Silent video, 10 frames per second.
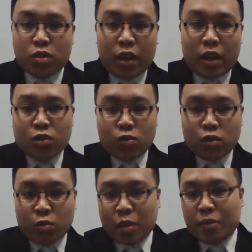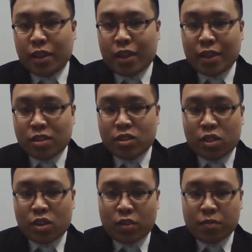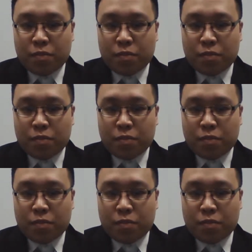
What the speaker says: high schools would be pit against each other,